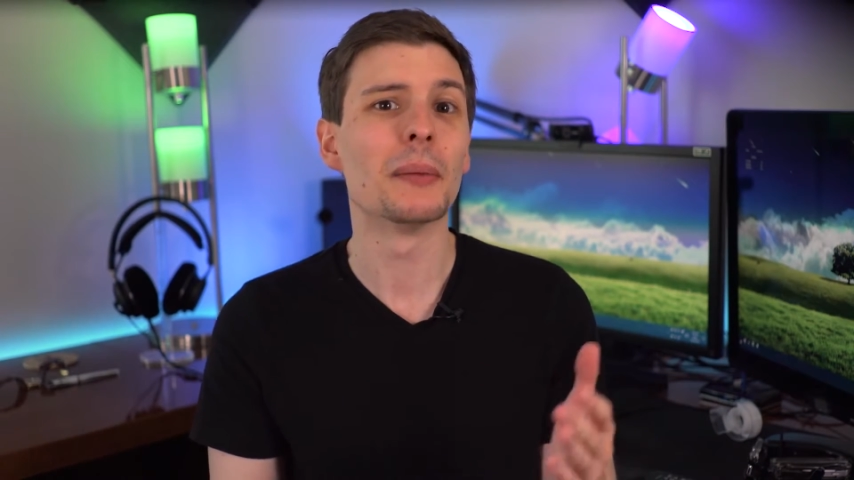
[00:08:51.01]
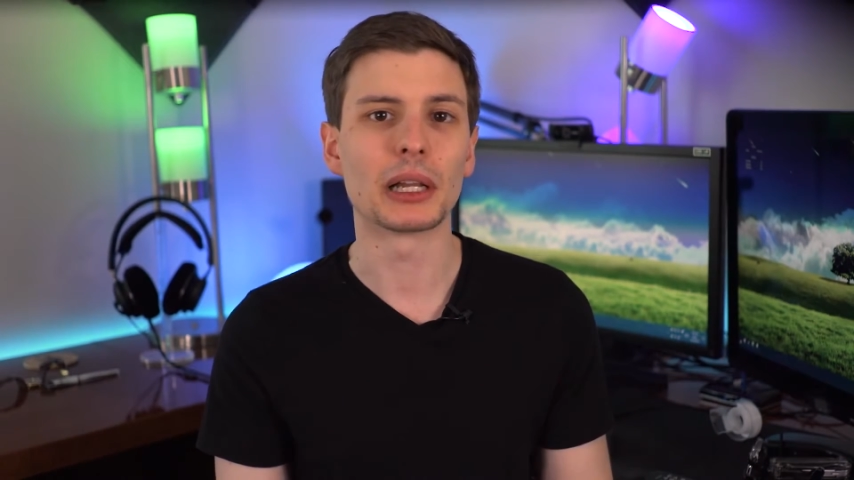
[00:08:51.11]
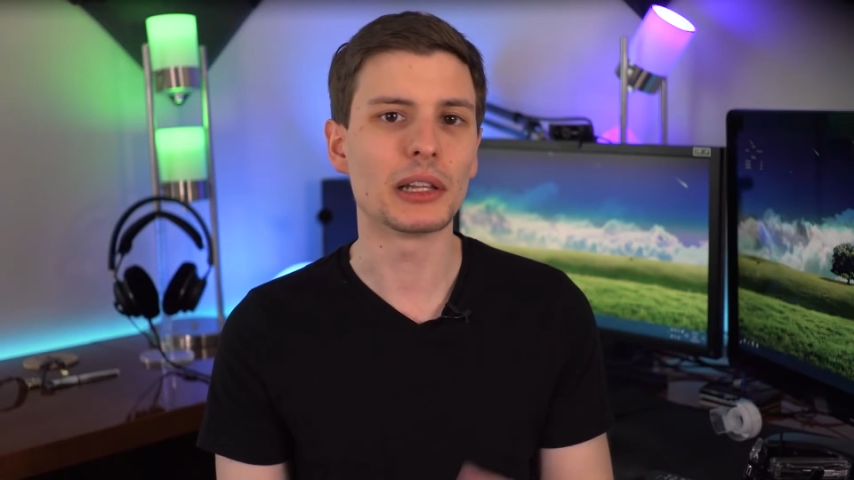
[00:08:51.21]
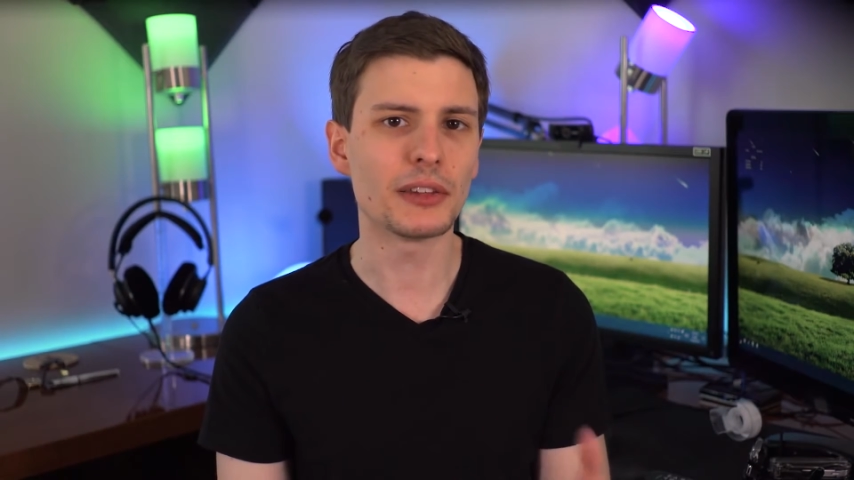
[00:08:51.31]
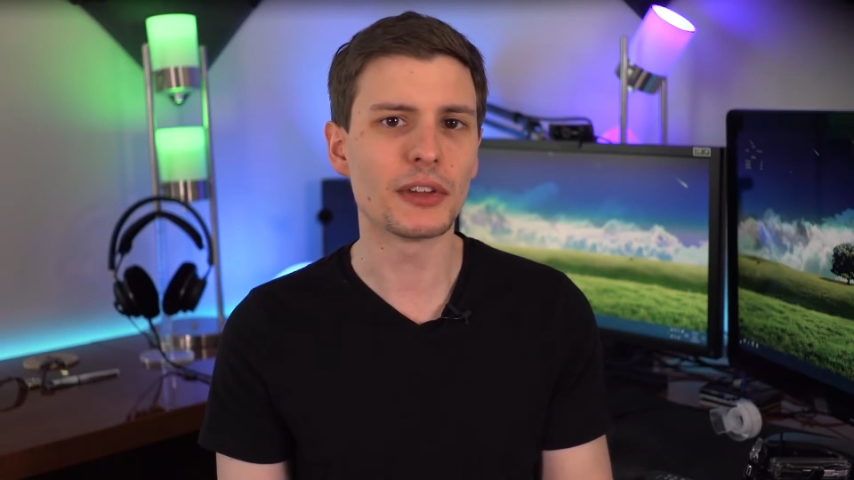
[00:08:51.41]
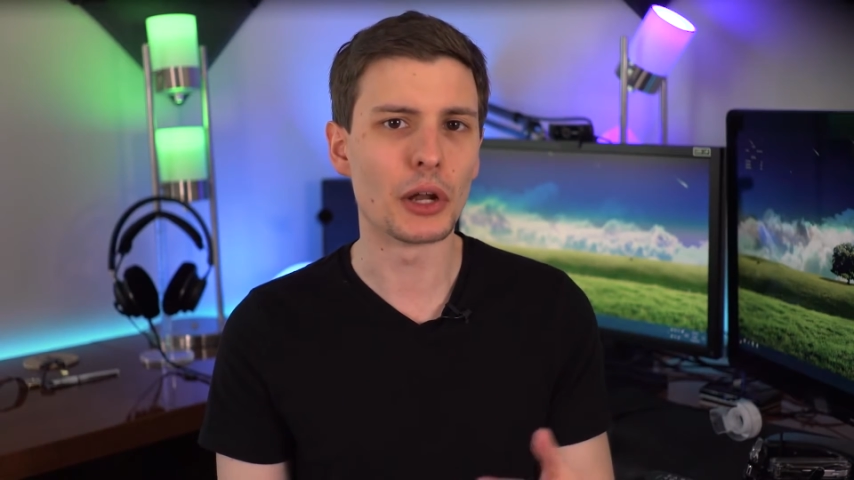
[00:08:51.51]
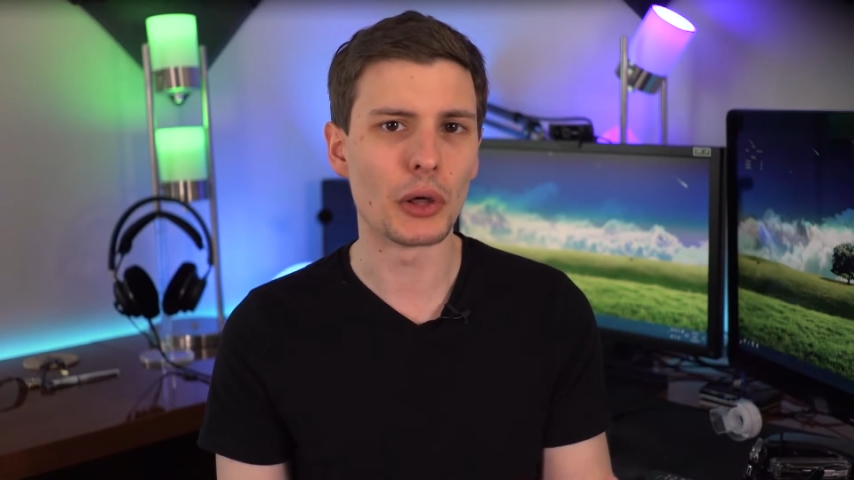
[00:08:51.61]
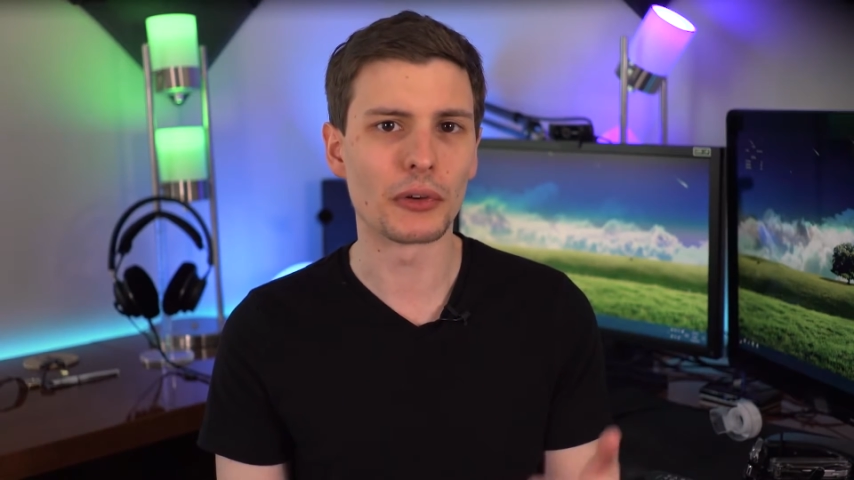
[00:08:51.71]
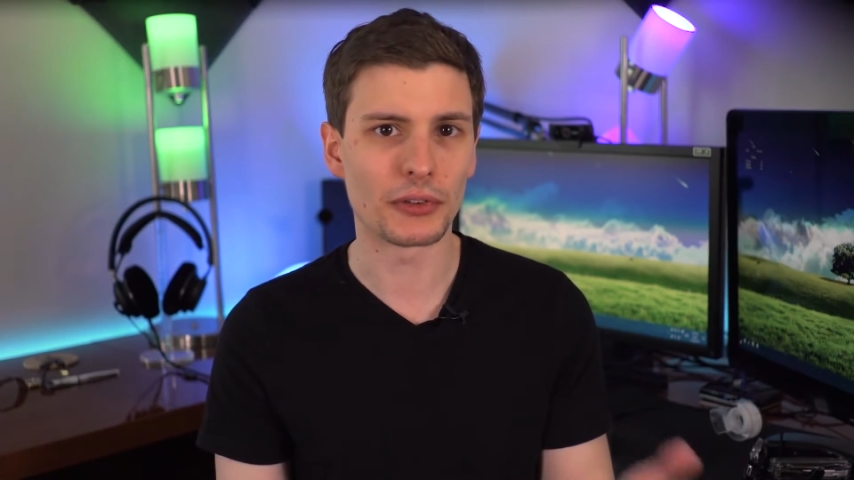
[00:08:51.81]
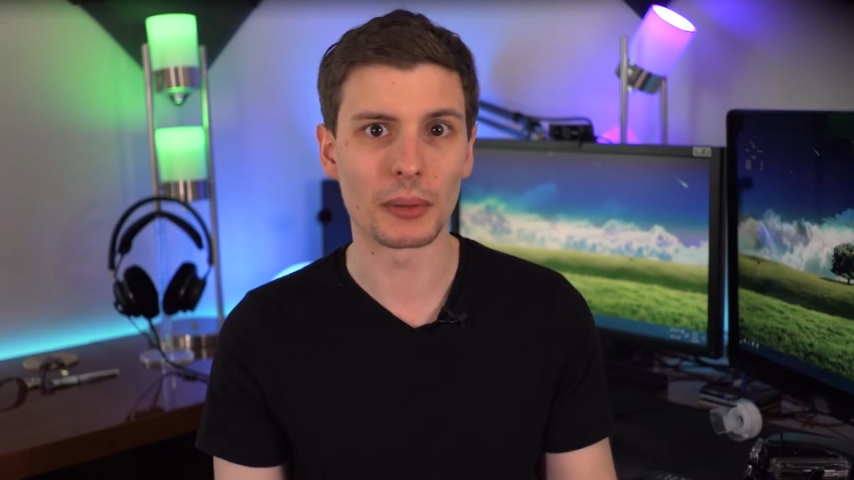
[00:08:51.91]
but at least you
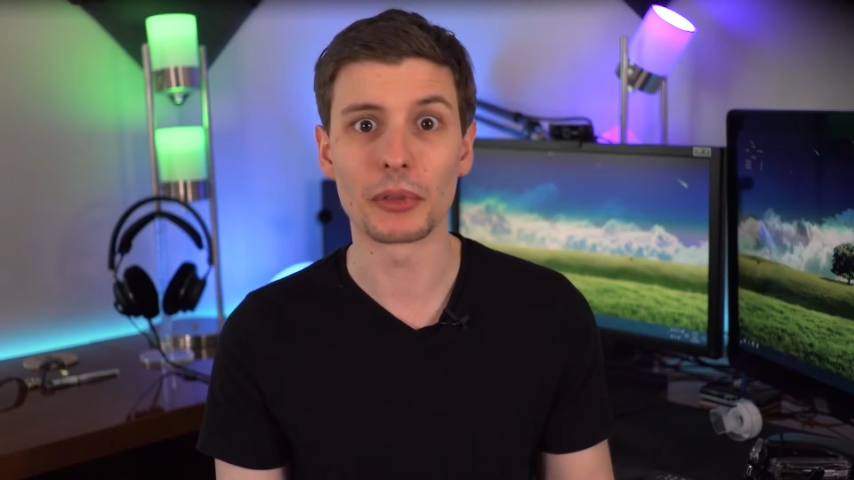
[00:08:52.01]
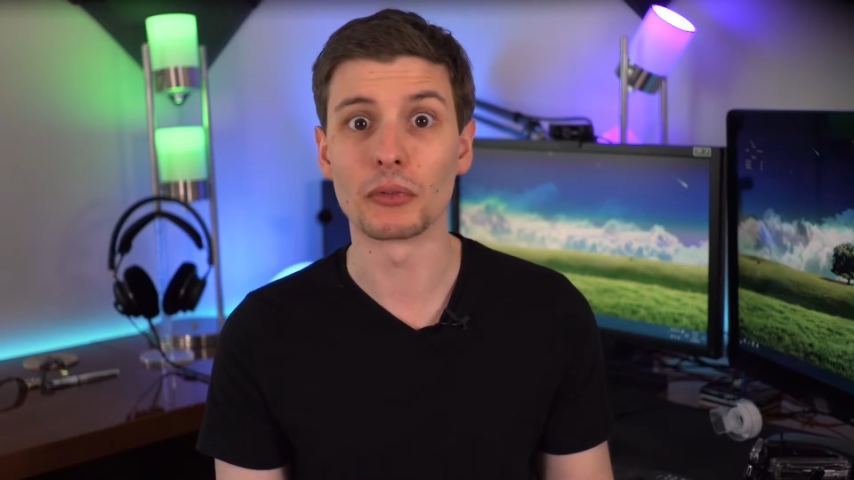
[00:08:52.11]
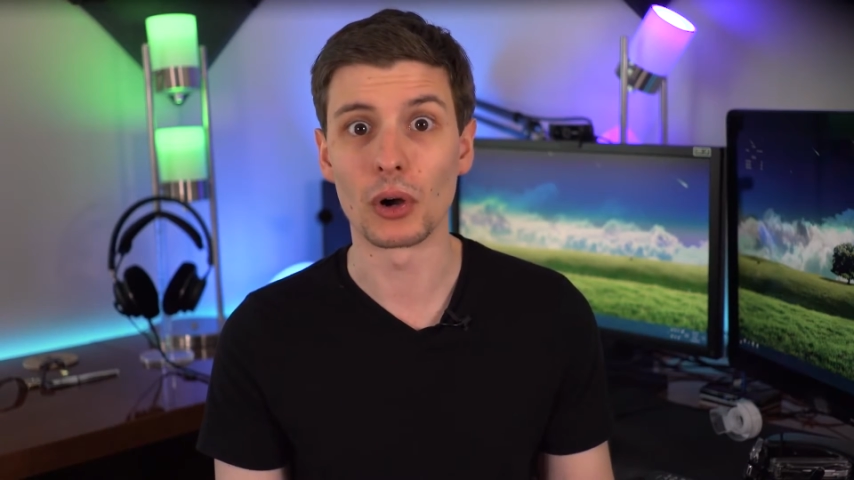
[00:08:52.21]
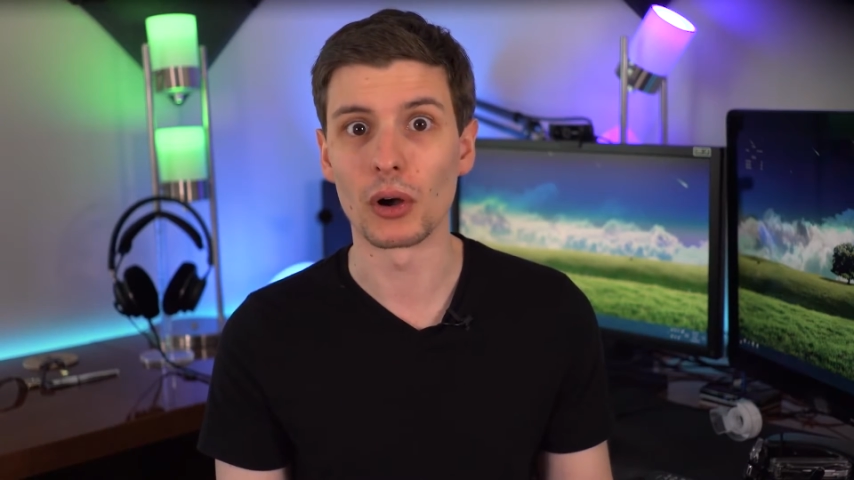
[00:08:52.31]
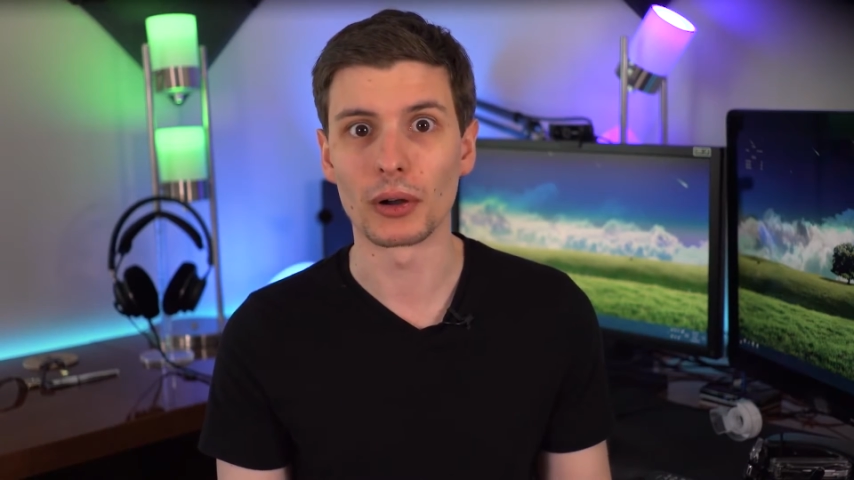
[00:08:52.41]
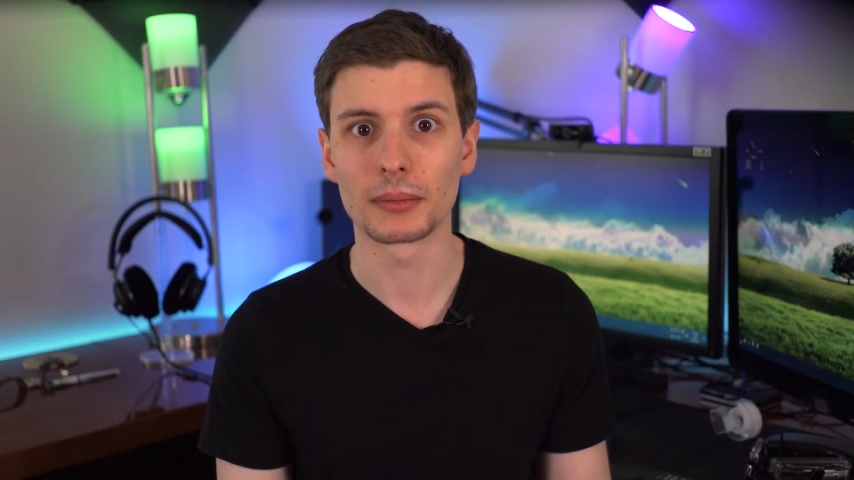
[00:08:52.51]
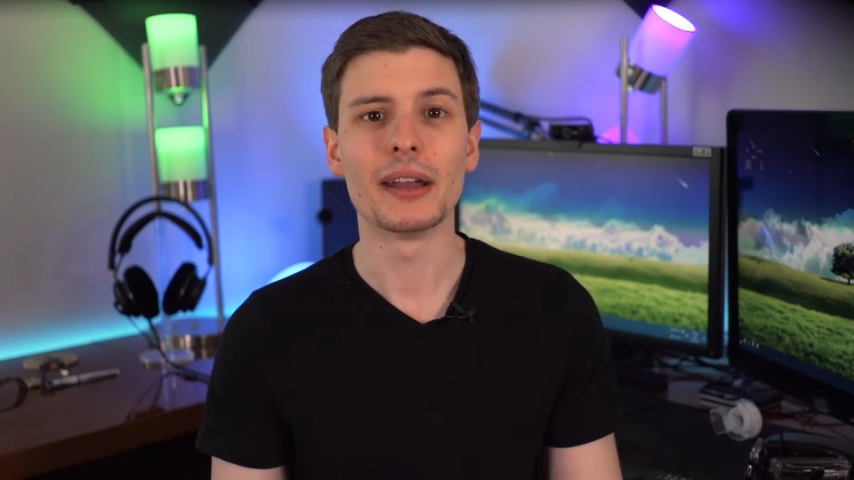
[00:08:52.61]
know there's something wrong.